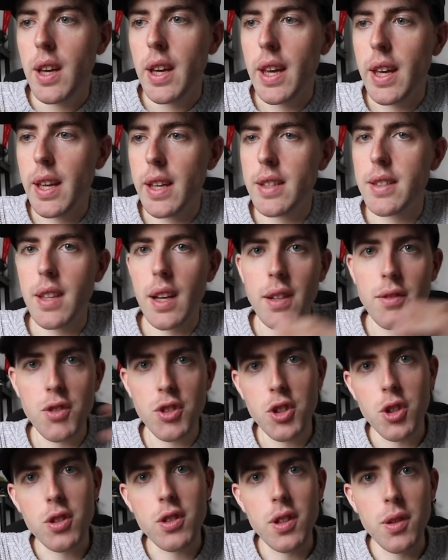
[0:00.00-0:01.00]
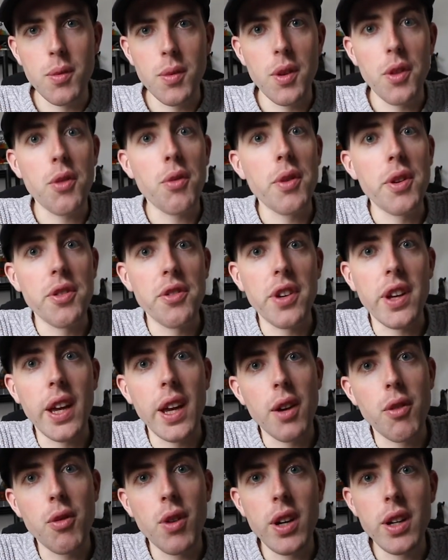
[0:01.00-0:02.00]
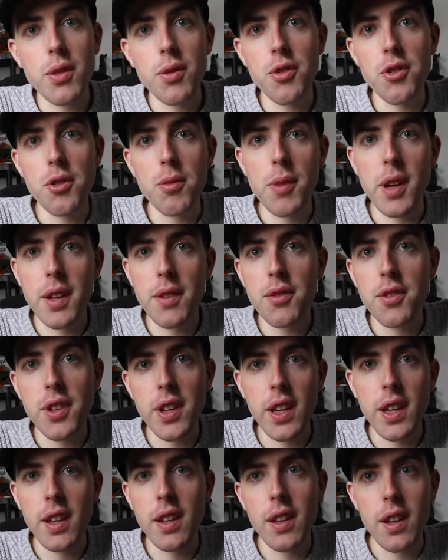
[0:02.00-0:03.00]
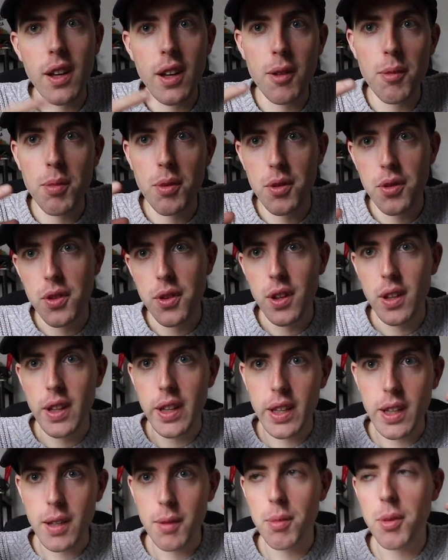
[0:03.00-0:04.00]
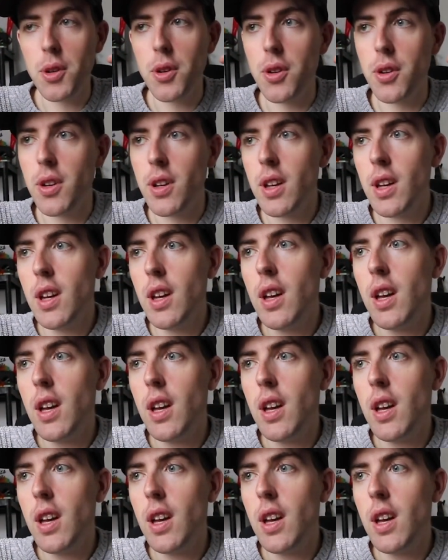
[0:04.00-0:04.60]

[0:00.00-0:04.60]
is I've just got done with a 300K ride, which you may have seen. I'll put the link up here.